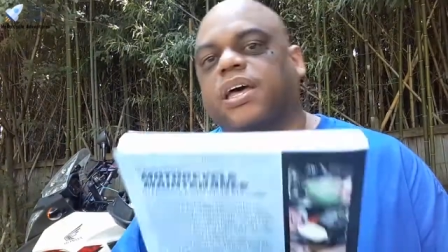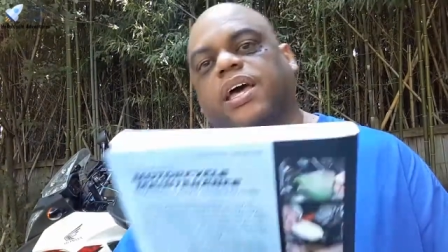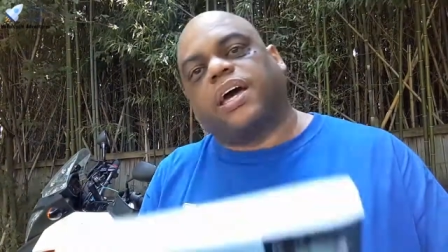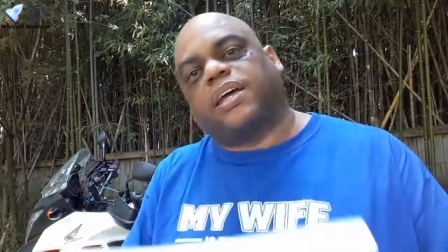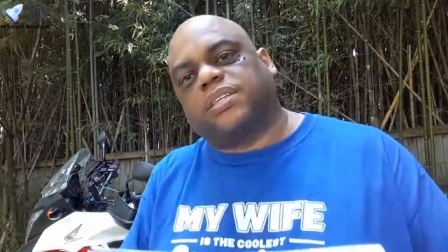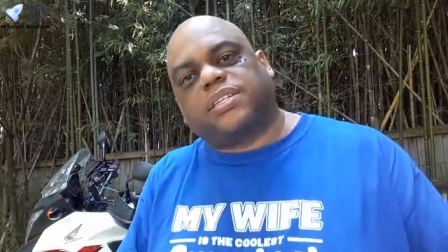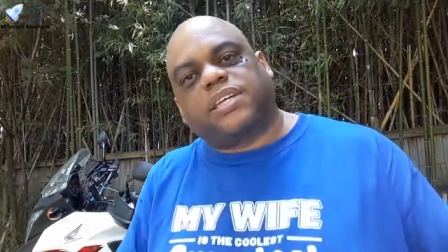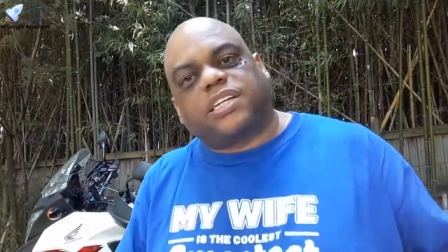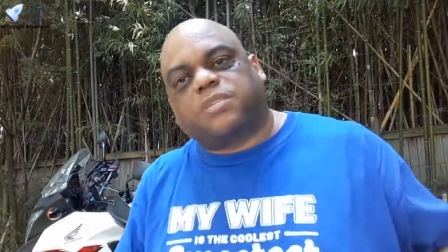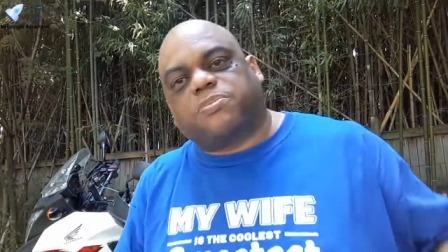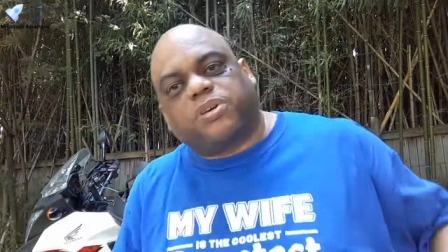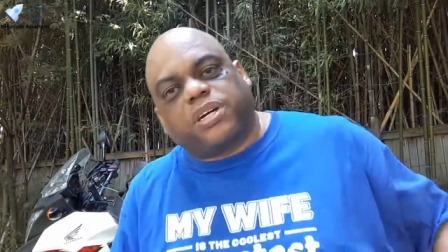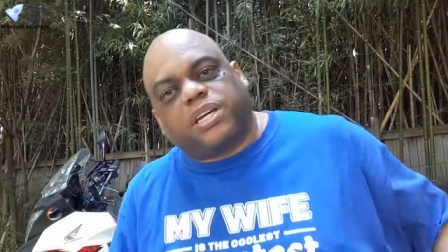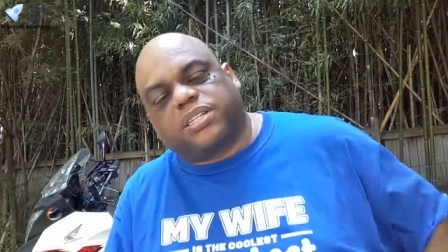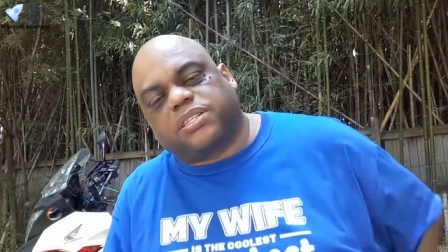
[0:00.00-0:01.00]
And the
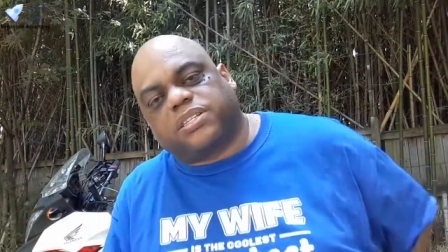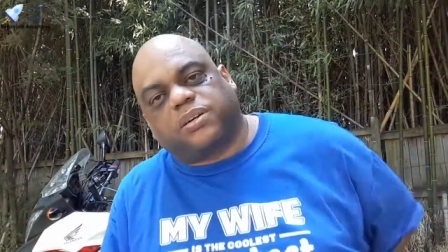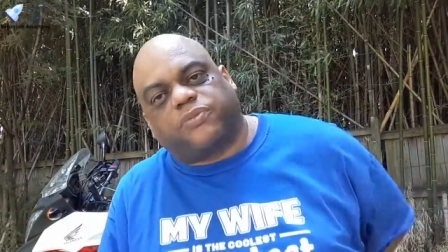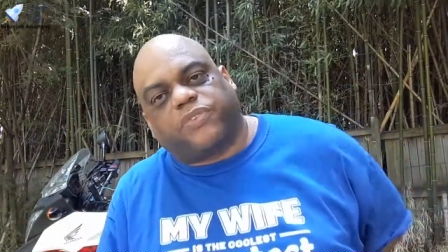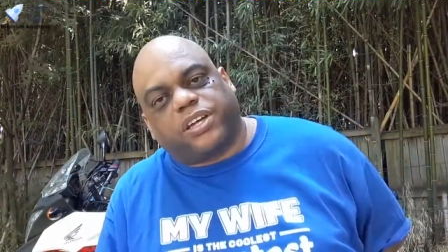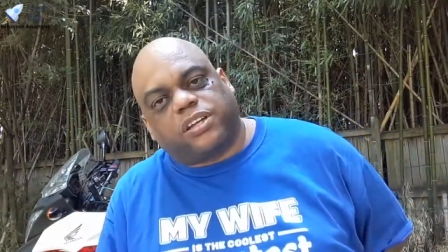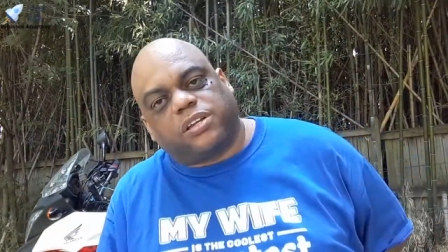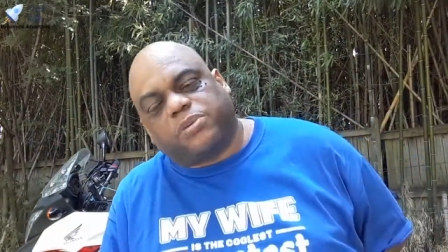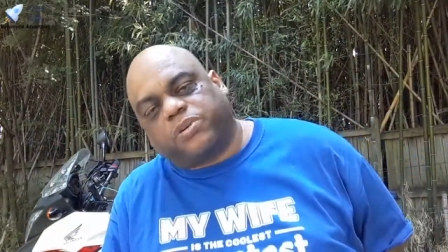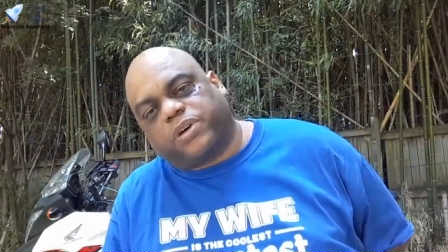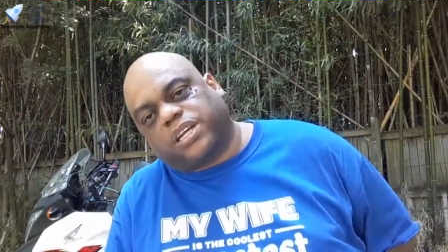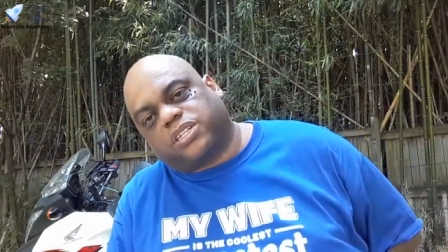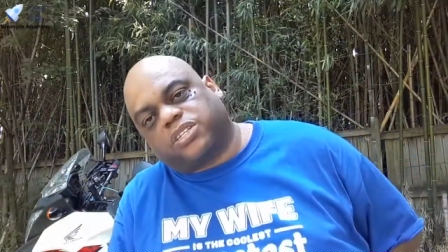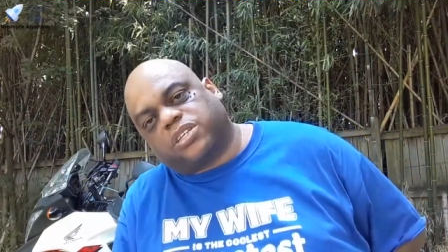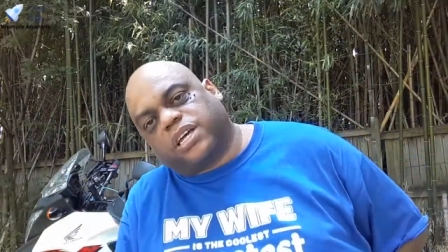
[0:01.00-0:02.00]
textbook isn't available in
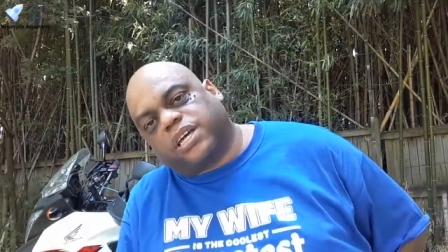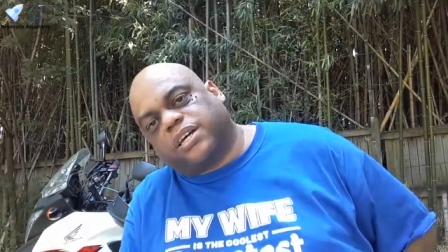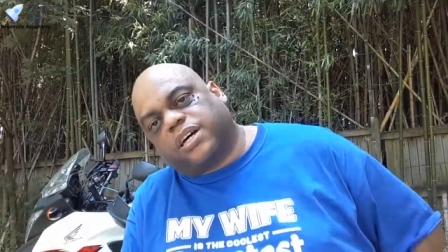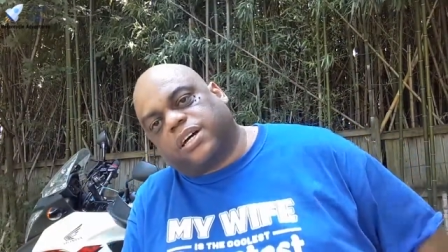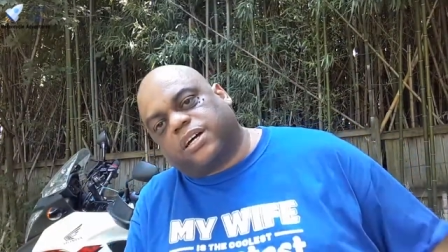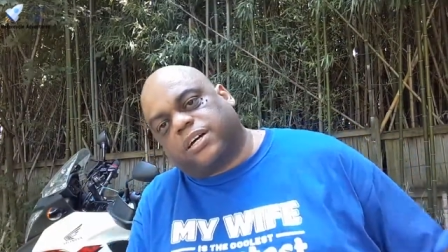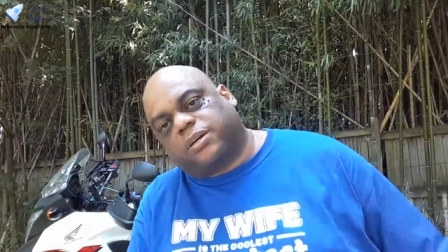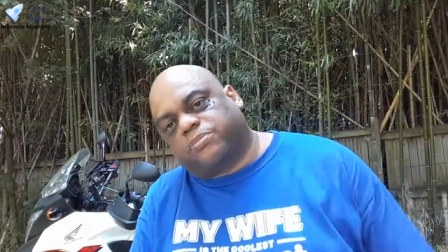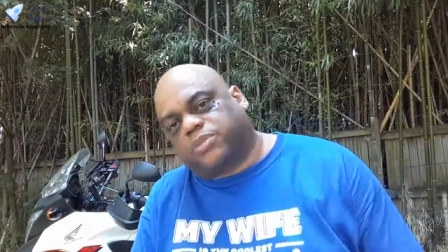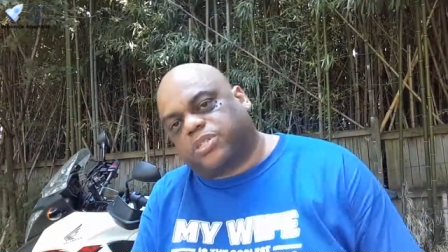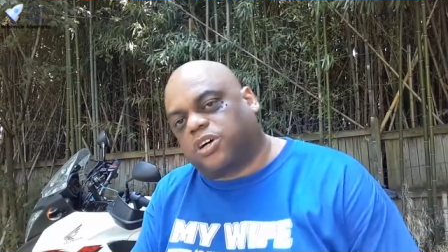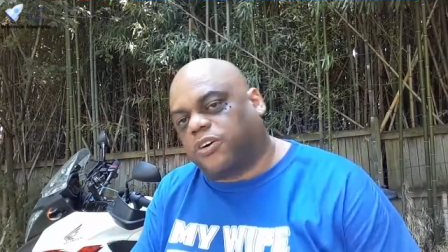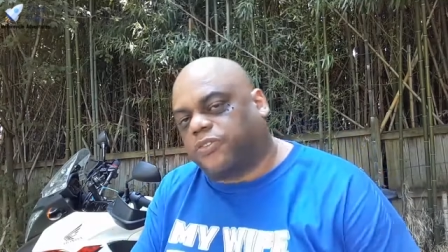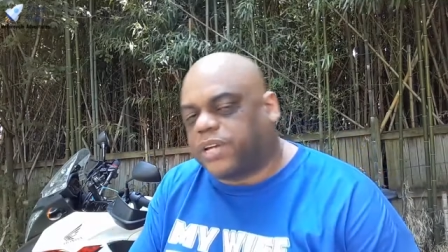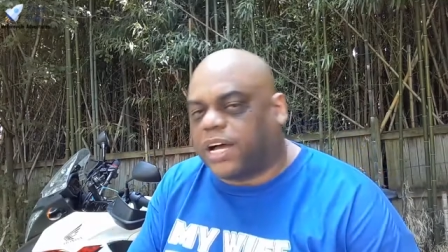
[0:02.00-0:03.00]
a, in a um,
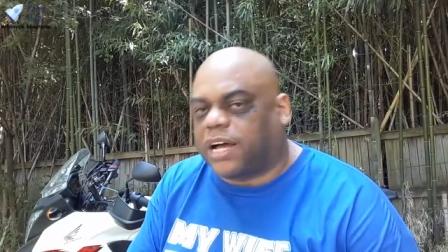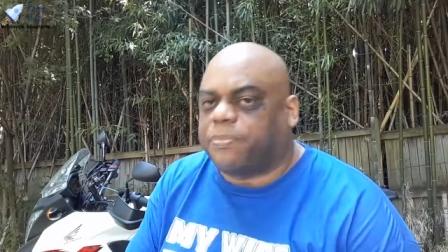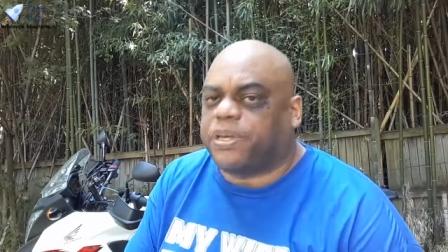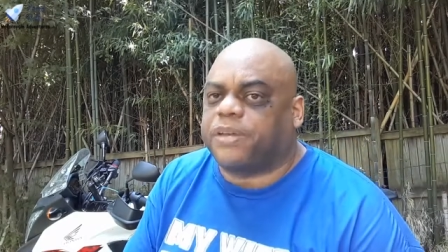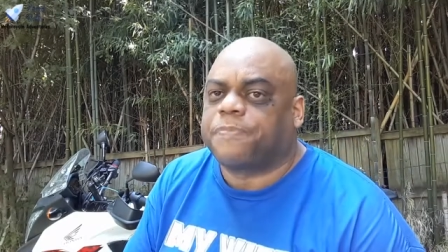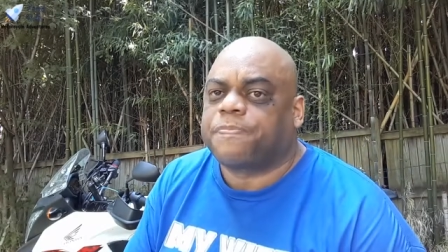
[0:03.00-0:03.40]
soft copy